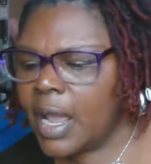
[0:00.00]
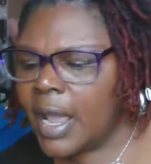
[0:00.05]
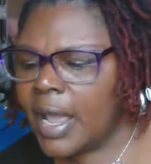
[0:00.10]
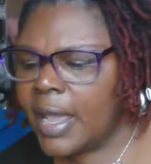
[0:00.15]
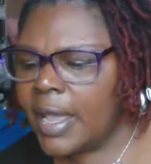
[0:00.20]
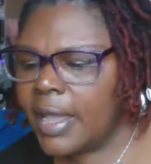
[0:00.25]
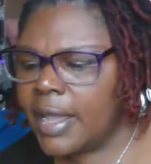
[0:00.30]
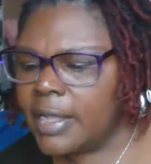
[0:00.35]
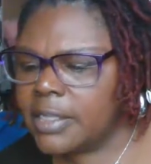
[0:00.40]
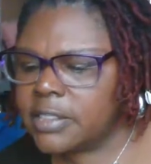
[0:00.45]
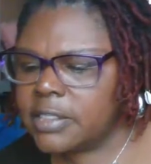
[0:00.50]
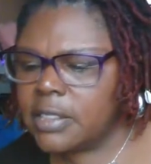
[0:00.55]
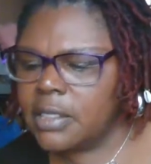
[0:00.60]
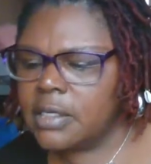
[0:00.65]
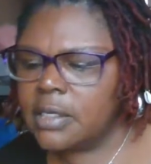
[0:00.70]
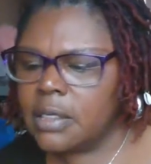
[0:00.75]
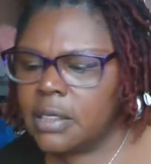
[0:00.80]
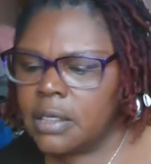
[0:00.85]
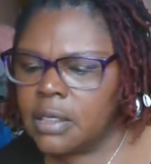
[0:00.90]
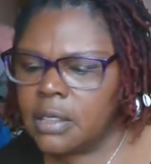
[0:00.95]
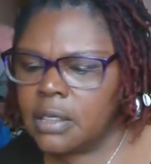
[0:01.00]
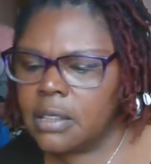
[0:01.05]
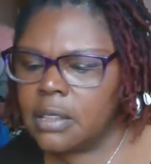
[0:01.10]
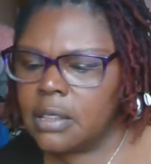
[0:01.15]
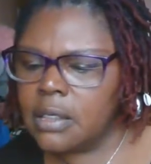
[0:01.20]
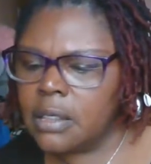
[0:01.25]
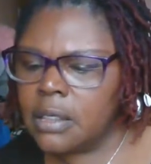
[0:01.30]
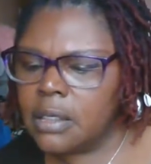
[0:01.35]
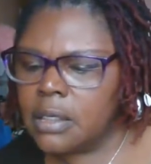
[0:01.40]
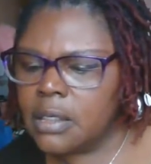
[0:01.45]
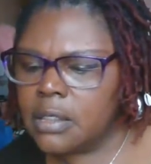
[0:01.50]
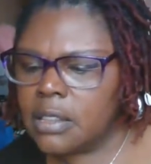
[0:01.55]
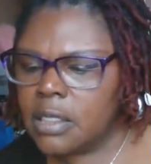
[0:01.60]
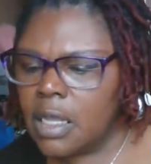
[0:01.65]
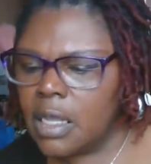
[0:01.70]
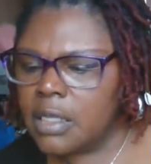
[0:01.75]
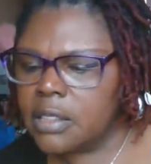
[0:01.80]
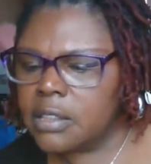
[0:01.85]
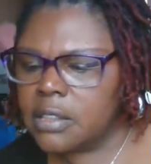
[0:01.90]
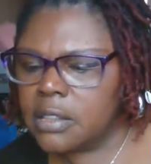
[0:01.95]
I had sent it in a
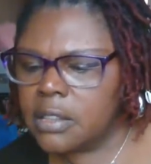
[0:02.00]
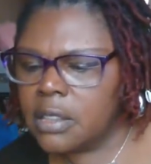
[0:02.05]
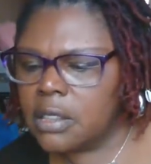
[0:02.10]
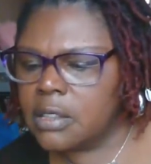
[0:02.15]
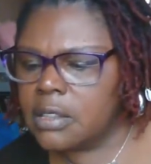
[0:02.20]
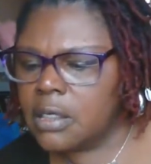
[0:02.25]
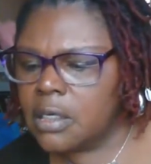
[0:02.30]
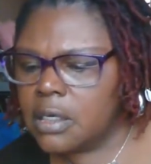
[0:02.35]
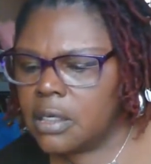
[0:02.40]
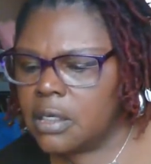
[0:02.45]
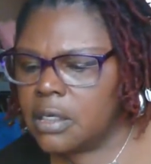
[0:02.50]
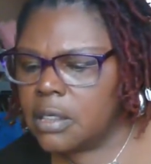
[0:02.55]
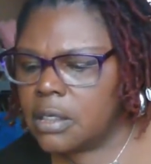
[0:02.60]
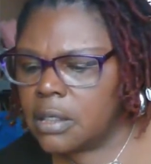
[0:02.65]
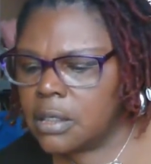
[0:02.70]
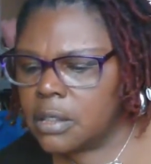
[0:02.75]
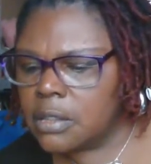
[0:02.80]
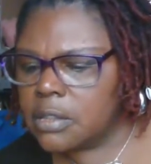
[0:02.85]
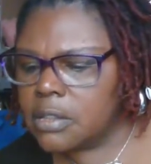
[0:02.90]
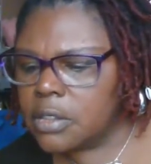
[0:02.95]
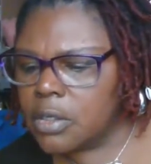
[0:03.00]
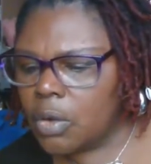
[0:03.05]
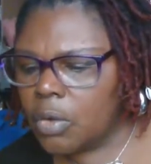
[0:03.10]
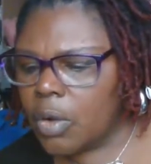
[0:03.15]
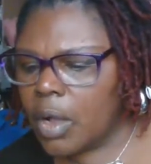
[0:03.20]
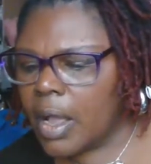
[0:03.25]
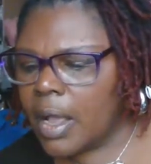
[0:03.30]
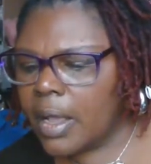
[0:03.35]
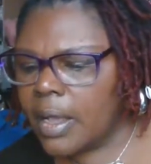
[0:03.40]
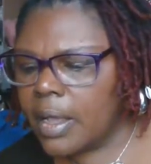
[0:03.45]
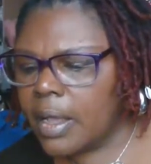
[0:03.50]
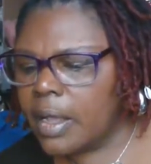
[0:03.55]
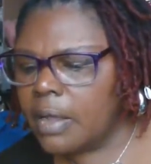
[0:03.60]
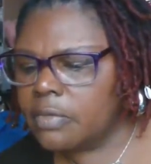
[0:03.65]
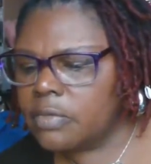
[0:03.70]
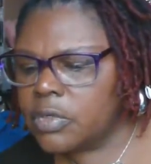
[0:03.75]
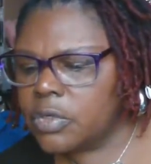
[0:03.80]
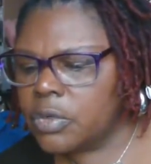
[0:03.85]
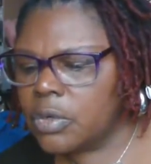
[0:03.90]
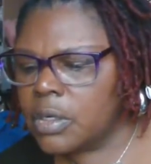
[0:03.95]
text, then deleted it. So I
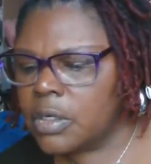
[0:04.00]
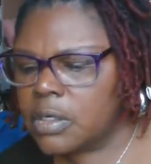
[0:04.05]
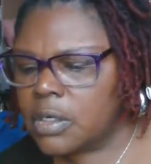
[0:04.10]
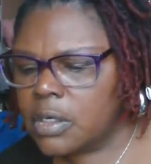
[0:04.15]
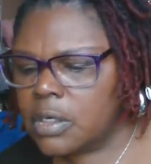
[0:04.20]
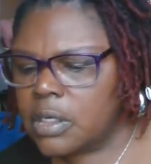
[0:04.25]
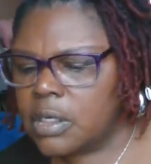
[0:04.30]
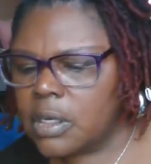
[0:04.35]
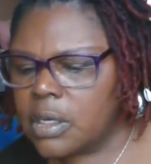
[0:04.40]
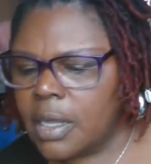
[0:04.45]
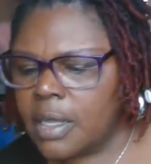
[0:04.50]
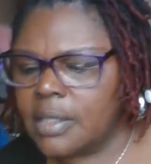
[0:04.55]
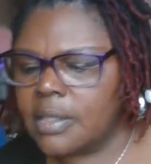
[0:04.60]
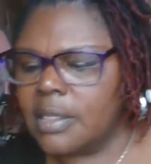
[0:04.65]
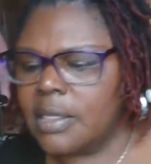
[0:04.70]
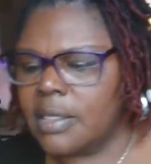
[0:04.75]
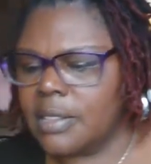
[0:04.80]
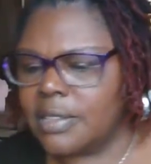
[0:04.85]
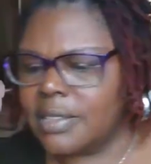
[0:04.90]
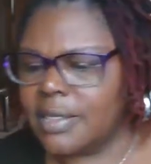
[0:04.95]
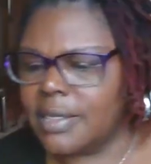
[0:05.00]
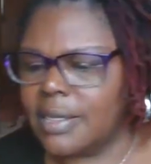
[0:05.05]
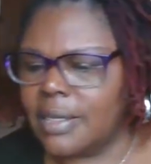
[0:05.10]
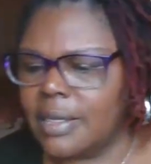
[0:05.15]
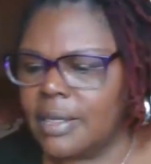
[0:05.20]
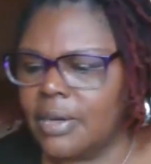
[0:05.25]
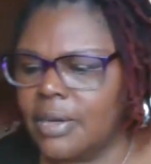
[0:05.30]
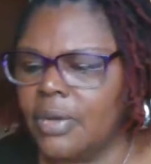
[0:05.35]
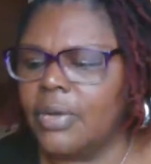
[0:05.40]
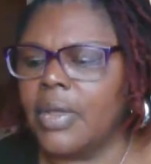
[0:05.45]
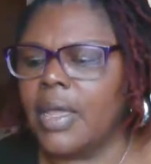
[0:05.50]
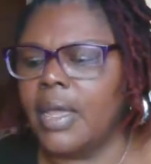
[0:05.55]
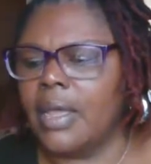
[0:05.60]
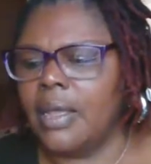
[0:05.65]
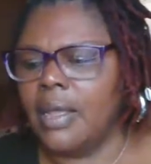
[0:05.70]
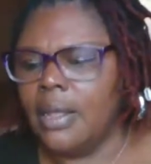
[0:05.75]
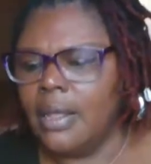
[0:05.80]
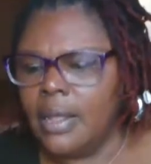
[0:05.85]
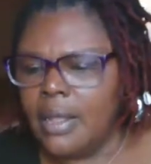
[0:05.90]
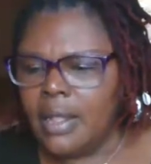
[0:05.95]
have to undelete and then send it.
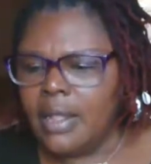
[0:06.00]
Okay.